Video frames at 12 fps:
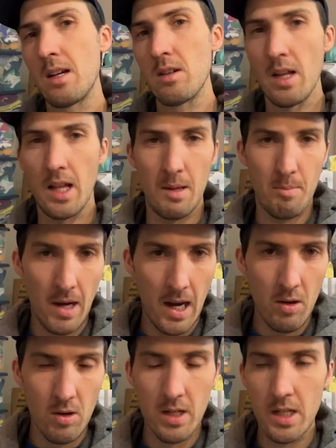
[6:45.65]
or an Eddie
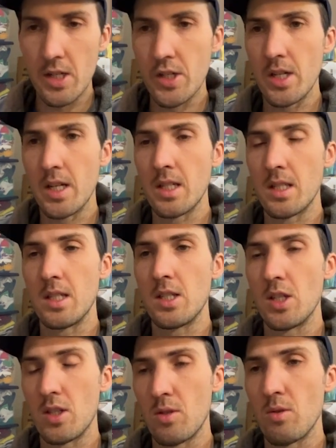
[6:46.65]
Bauer edition, it's
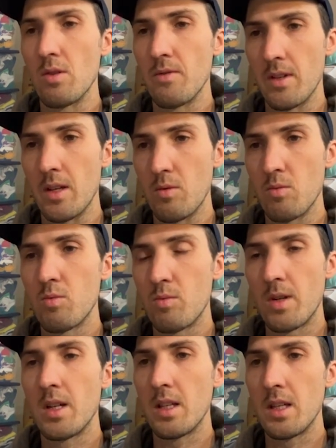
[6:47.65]
just sort of like
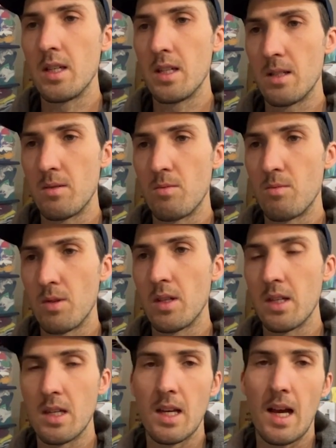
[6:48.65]
really
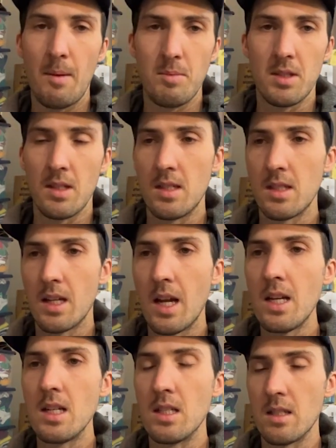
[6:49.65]
encapsulates the
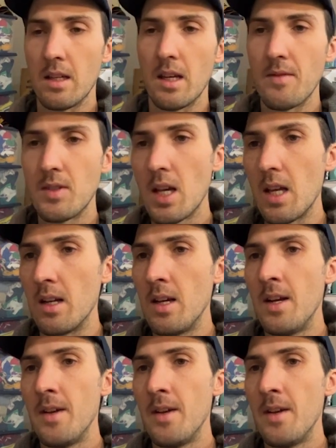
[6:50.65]
90s. Like I've said,